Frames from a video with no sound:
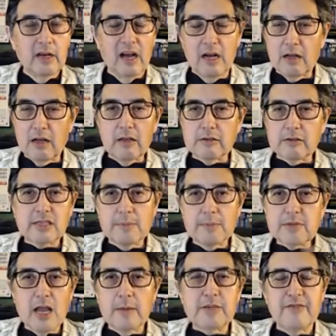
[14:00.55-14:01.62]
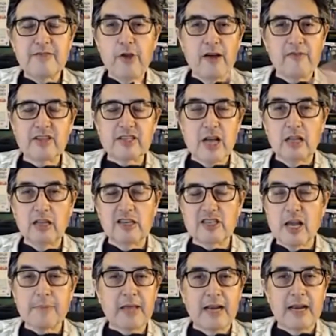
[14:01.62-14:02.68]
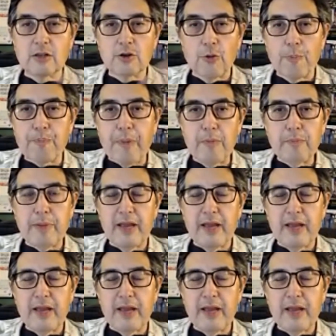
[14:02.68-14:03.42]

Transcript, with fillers: Uh, sometimes if you have a dolly shot that has a little bump